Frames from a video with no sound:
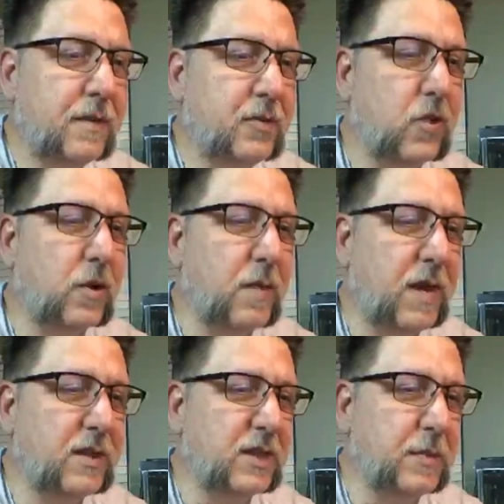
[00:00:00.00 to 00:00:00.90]
Drunk
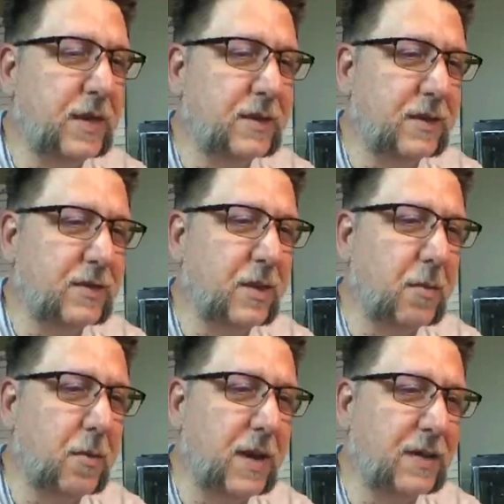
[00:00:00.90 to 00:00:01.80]
man speaks a
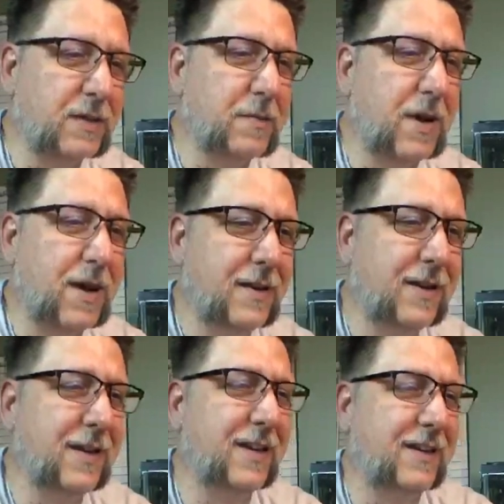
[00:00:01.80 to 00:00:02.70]
sober man's mind.
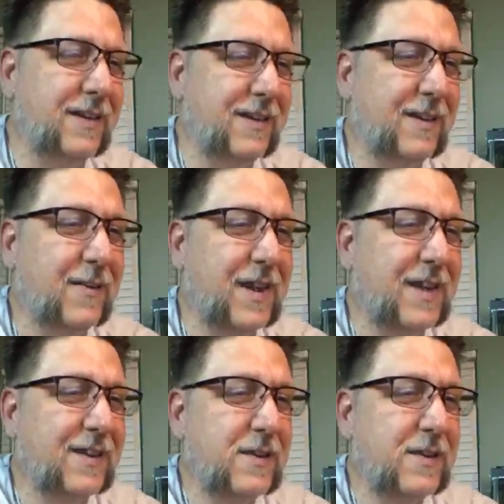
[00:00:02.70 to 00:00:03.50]
Okay.